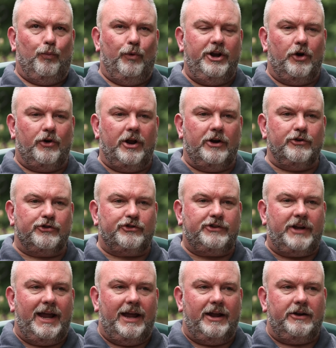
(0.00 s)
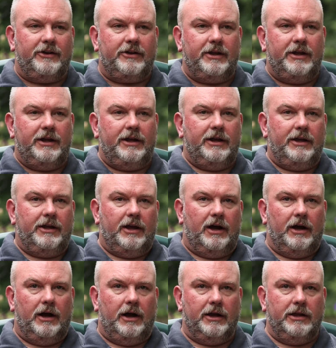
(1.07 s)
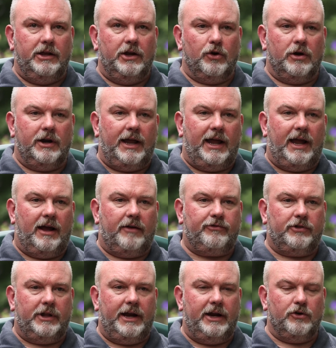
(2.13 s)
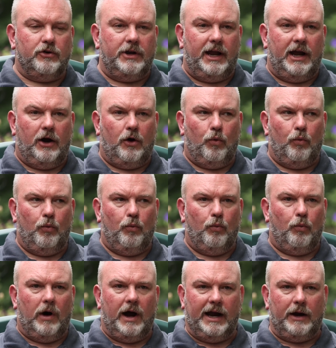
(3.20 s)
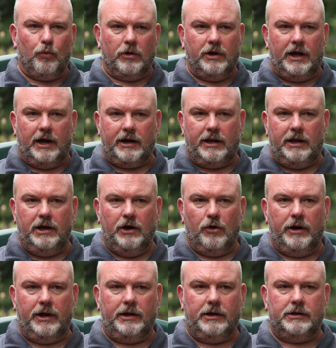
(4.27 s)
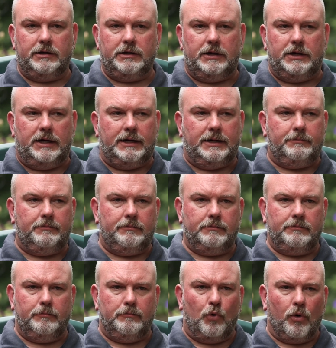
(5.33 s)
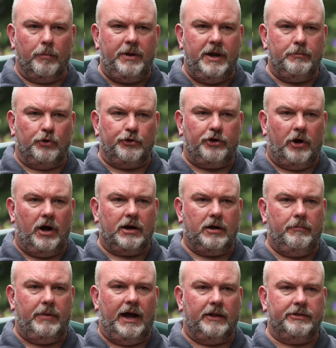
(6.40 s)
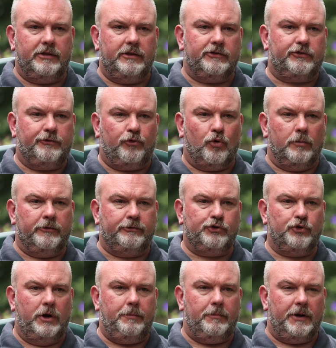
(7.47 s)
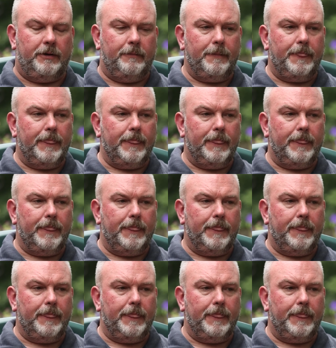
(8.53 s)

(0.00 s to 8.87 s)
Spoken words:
We don't understand a year and a half later now why we're not hearing more people talk about this form of treatment.